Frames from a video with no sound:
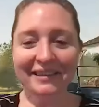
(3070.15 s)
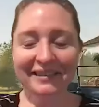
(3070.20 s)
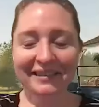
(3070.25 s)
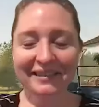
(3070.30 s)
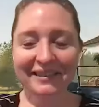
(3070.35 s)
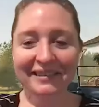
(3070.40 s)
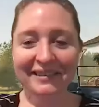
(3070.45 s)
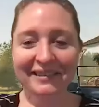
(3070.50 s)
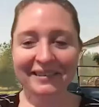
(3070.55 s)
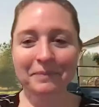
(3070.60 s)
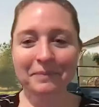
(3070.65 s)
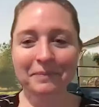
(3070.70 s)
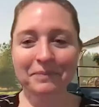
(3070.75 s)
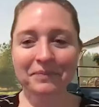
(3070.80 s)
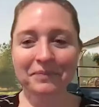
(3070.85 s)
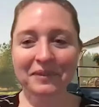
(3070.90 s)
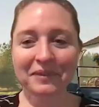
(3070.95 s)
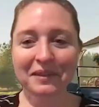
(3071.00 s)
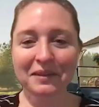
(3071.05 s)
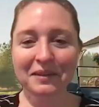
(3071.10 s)
Like,
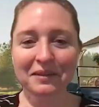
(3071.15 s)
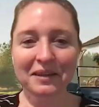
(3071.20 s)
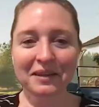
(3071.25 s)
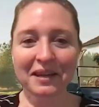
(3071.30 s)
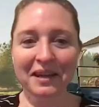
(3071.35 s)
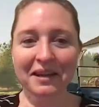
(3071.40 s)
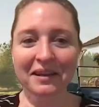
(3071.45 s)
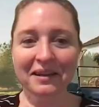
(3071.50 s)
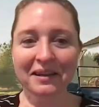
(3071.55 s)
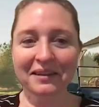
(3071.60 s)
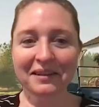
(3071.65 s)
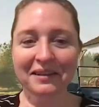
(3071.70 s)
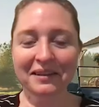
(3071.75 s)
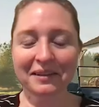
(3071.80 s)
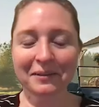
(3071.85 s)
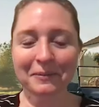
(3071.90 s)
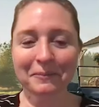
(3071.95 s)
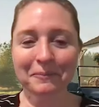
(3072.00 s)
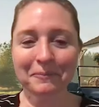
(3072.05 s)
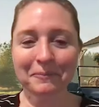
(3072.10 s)
it, I was thinking like, that next
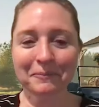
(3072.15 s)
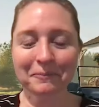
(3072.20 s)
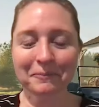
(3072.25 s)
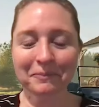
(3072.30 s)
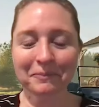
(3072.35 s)
week was the